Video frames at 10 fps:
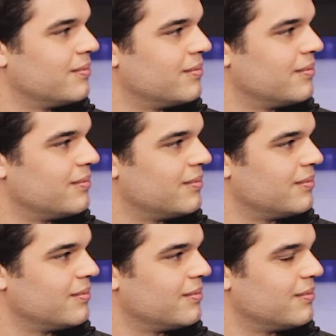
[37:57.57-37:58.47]

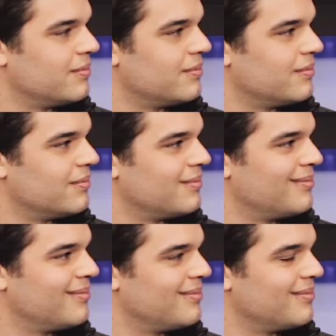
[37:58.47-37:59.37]

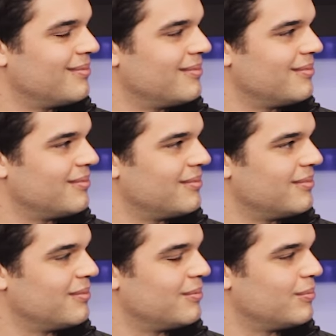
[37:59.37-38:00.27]

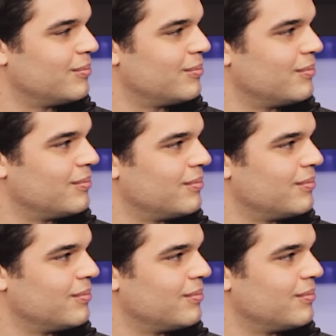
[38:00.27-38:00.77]
(silent)